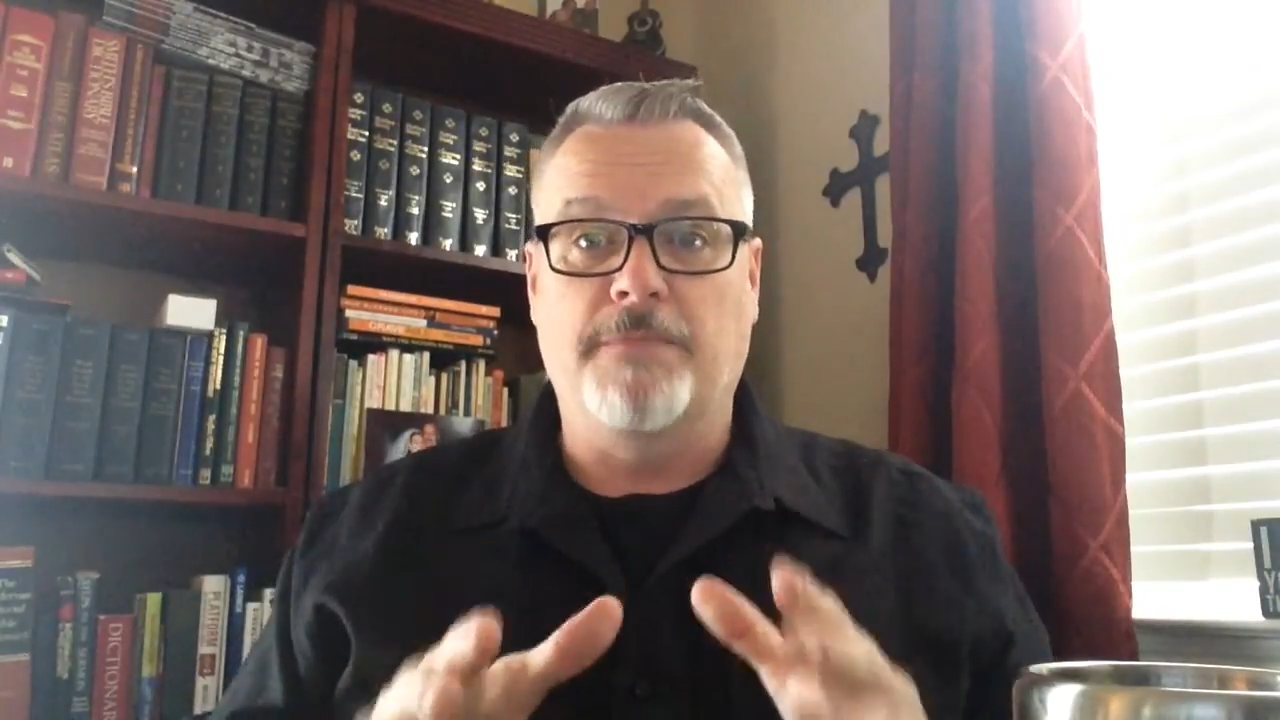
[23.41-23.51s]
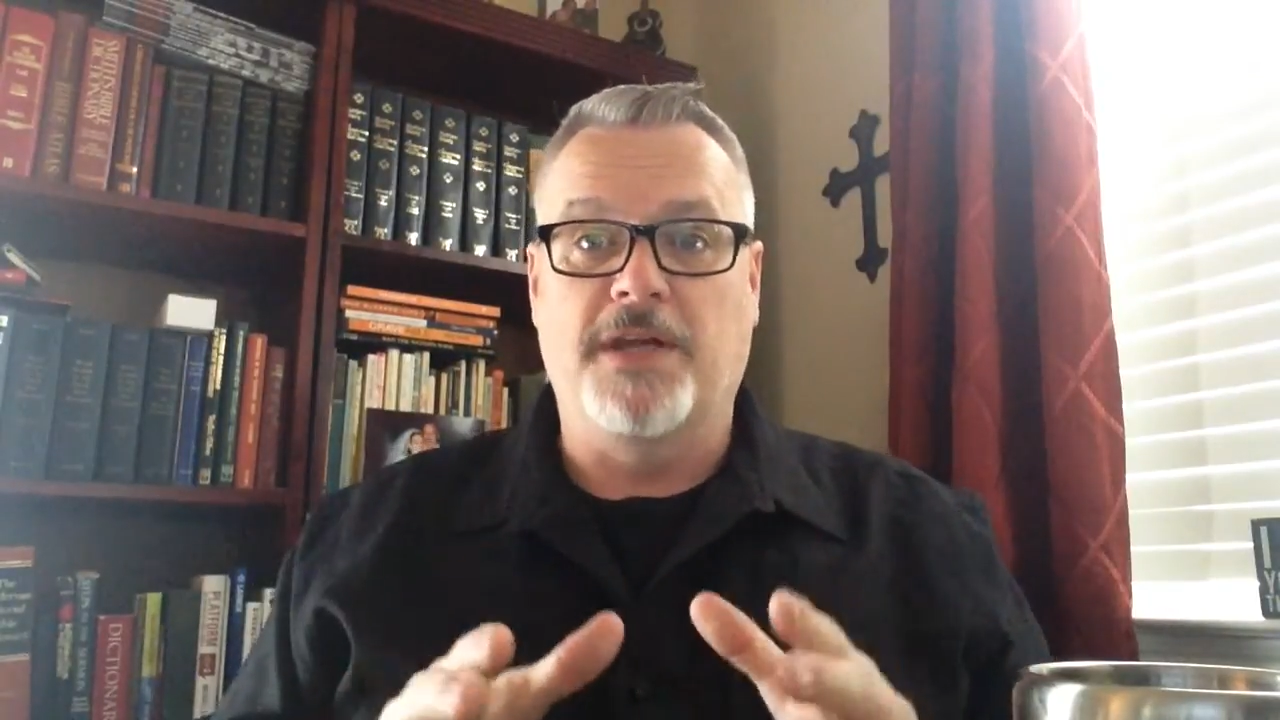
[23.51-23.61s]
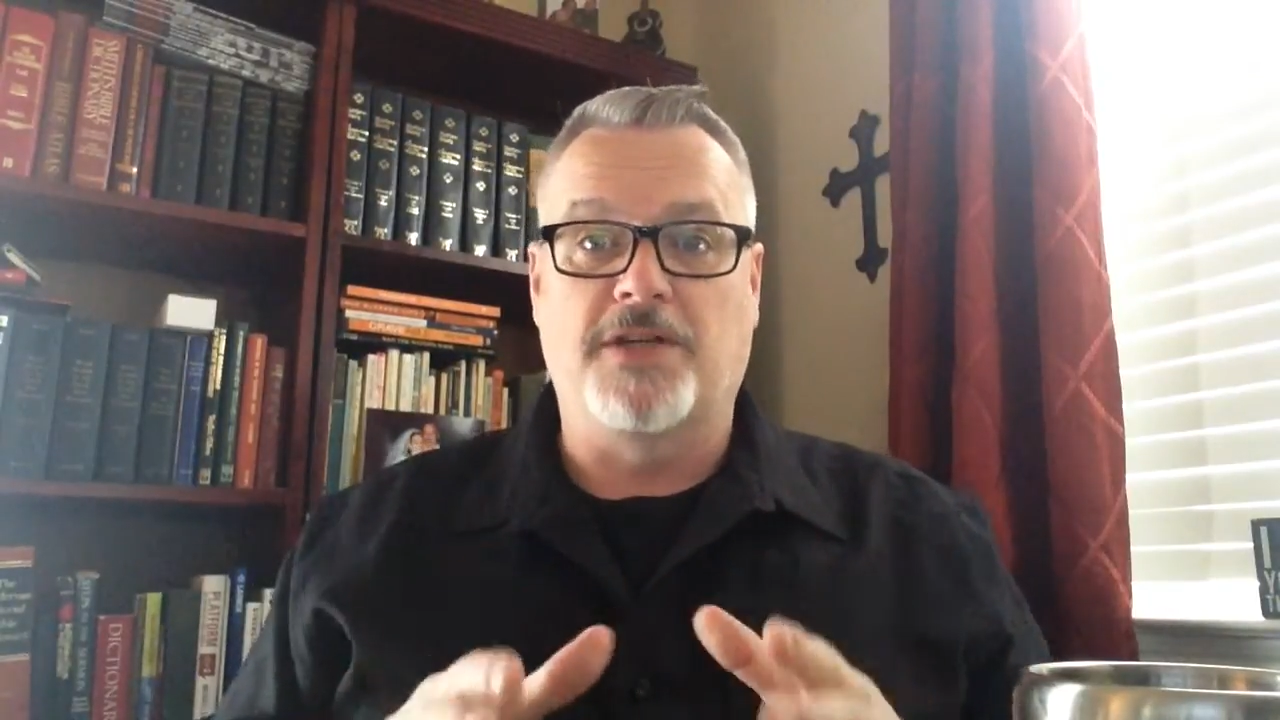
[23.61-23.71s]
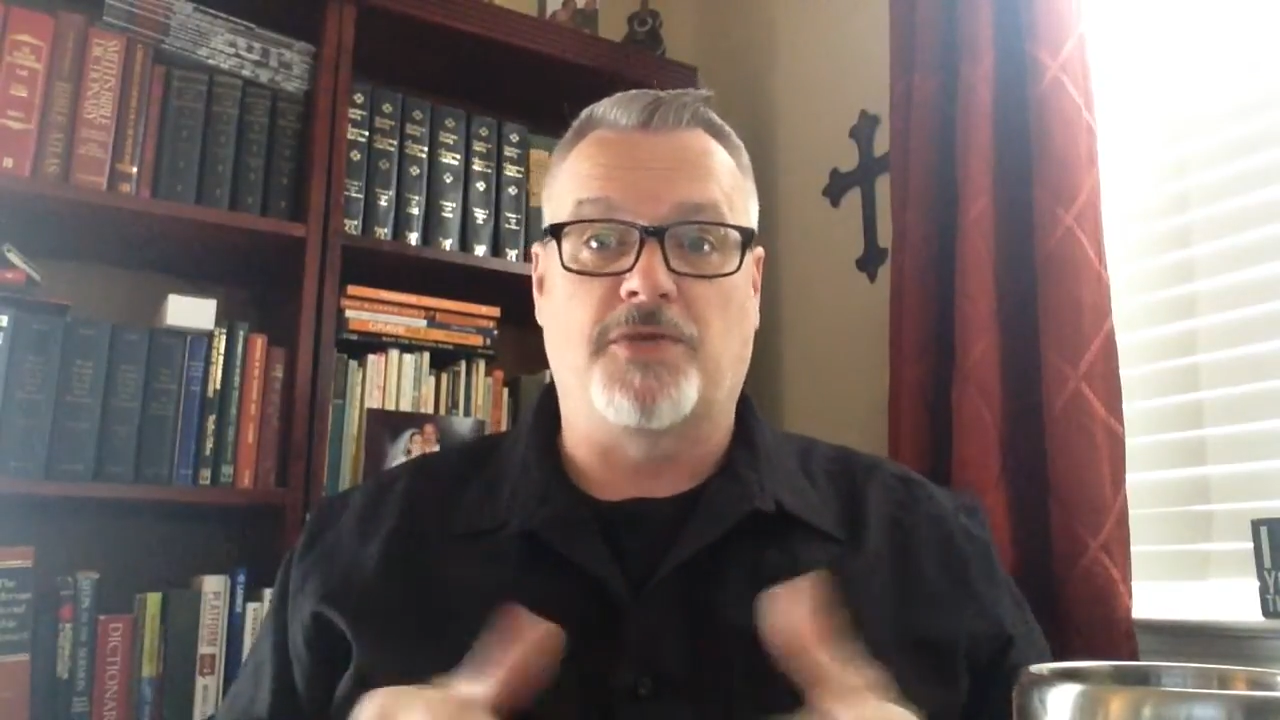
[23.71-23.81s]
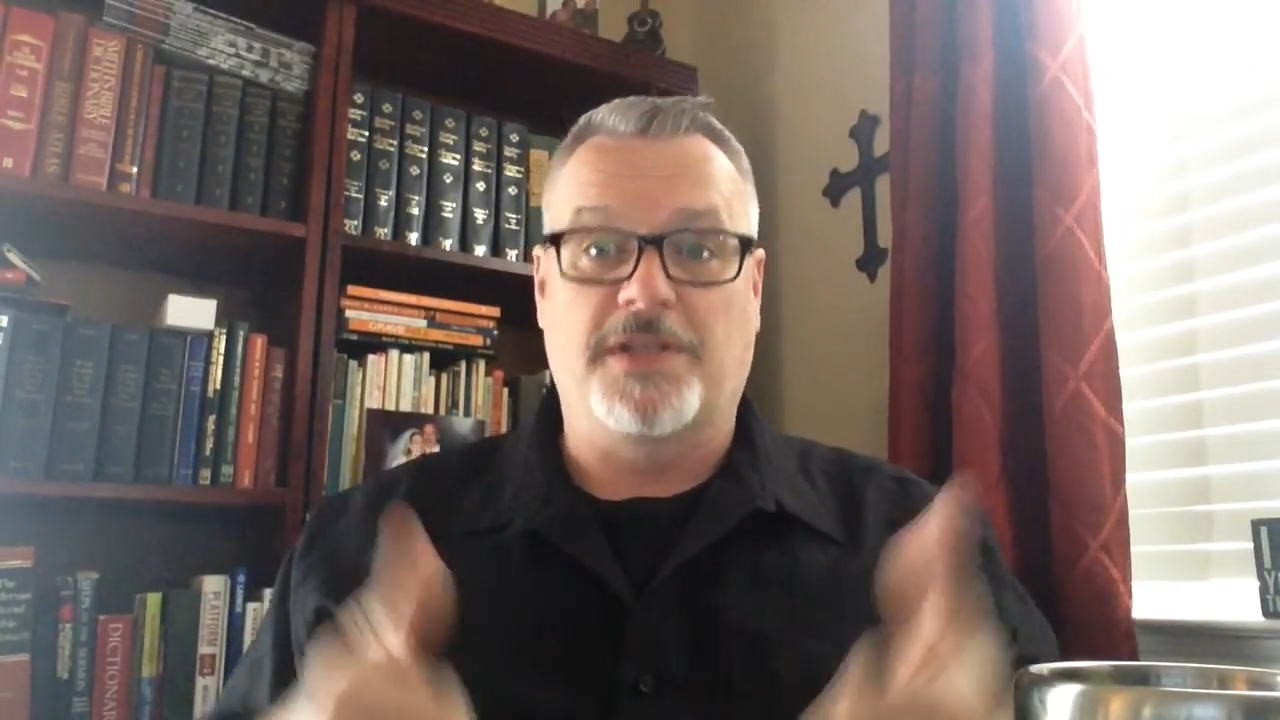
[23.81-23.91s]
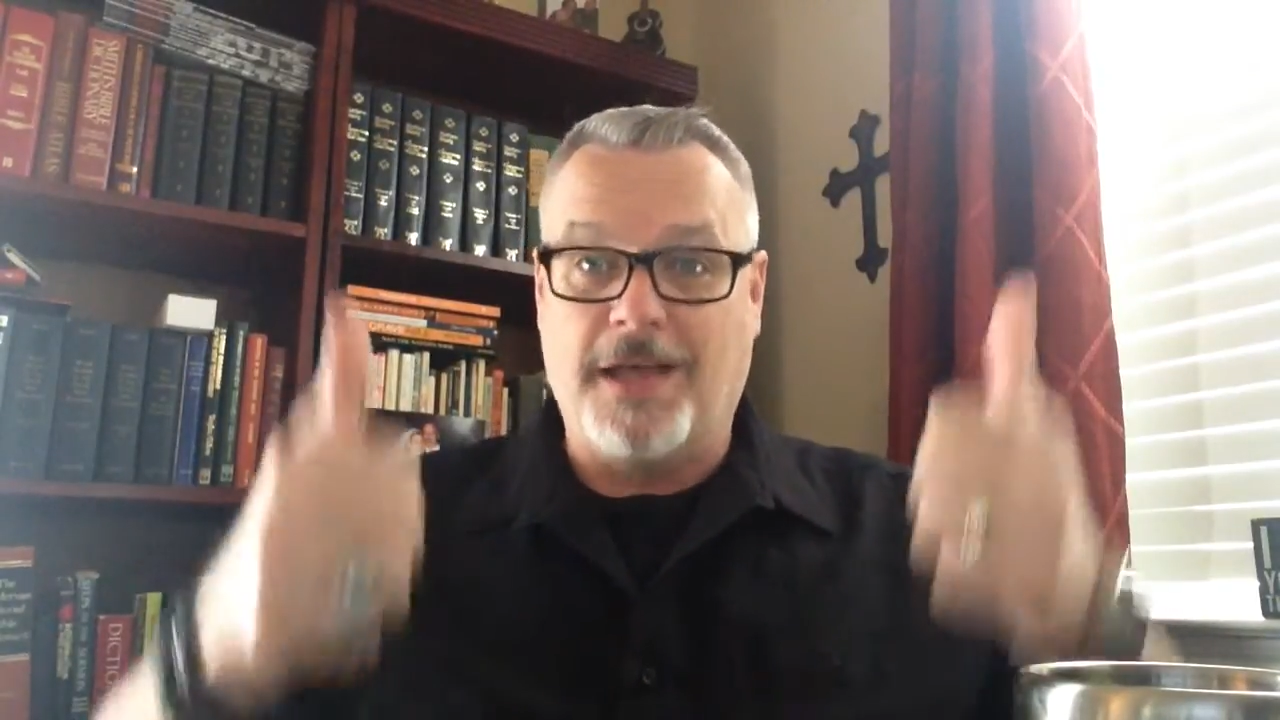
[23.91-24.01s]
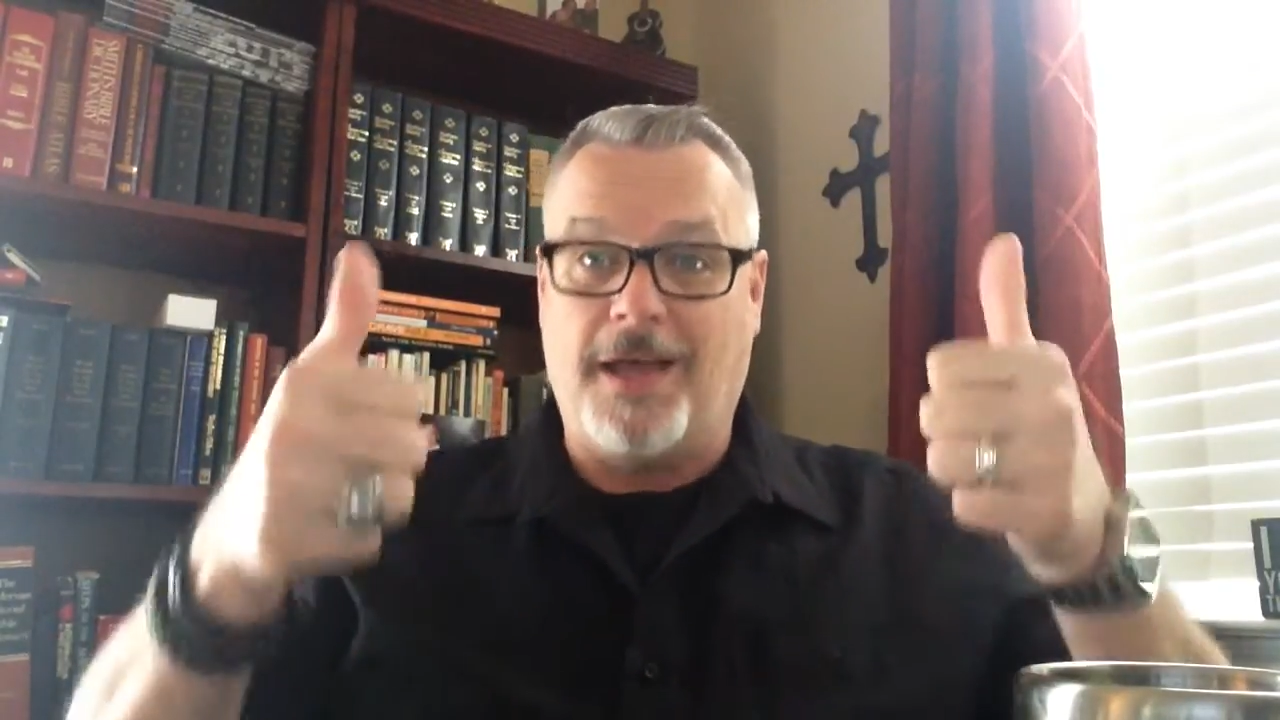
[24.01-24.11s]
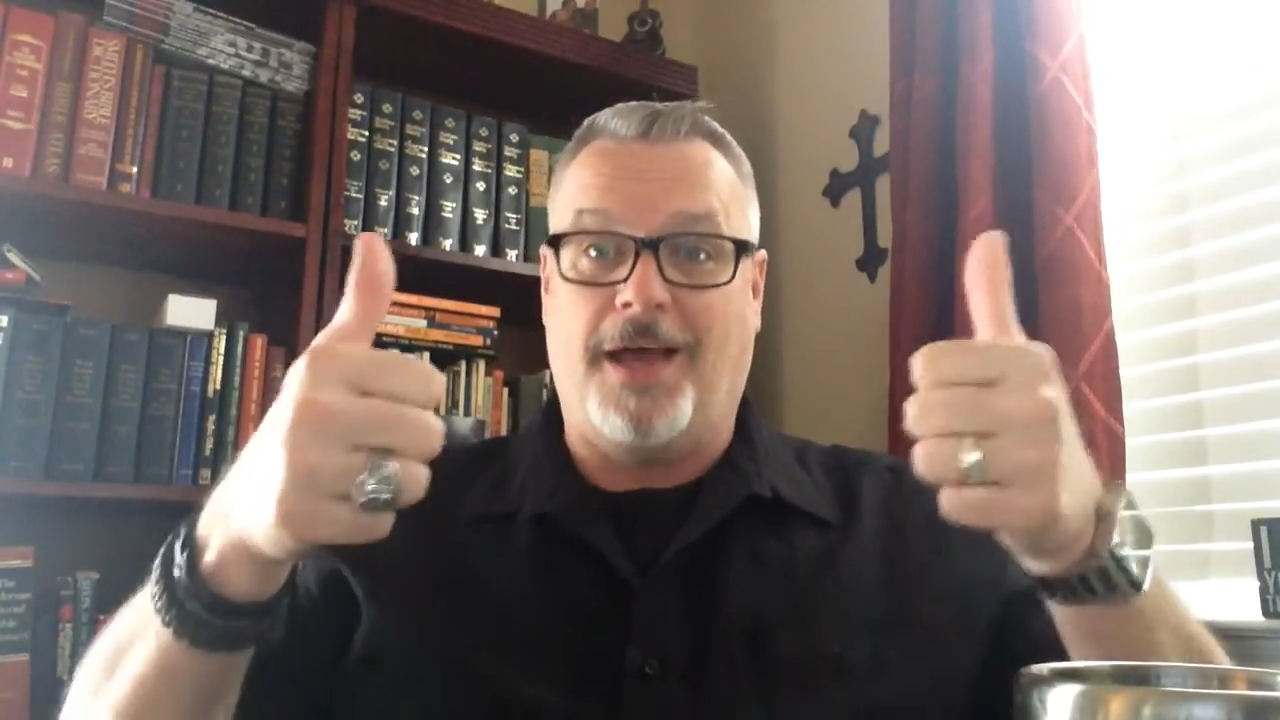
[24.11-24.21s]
Ministries.